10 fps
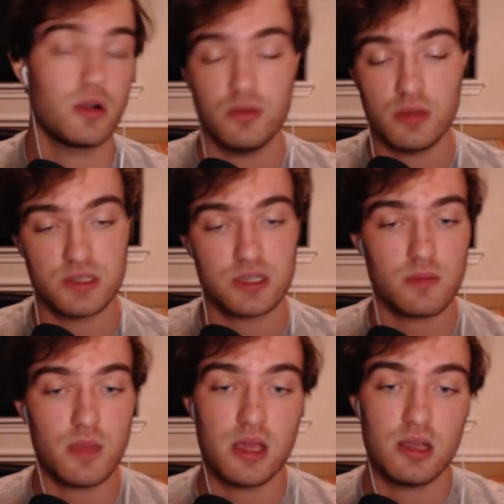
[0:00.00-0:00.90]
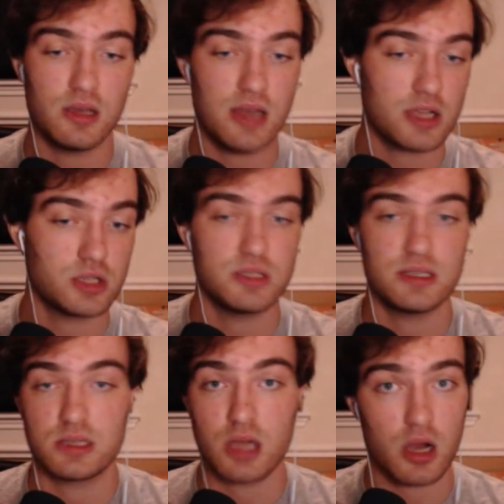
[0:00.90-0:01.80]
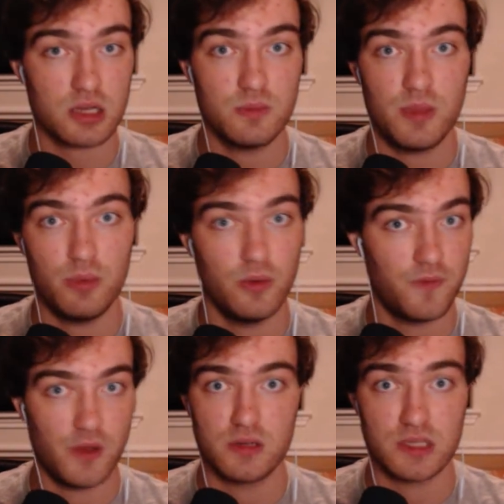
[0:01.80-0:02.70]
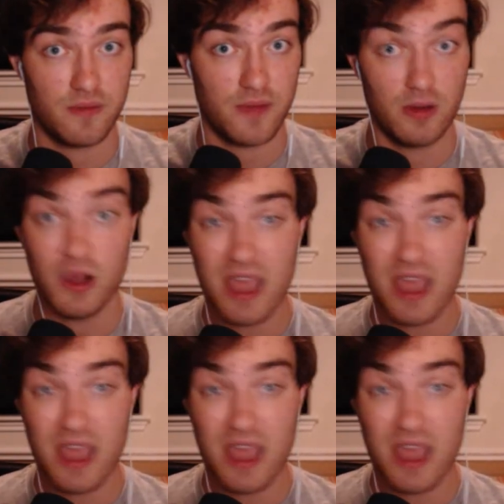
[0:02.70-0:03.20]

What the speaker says: You can start making connections and talk to people and figure stuff out.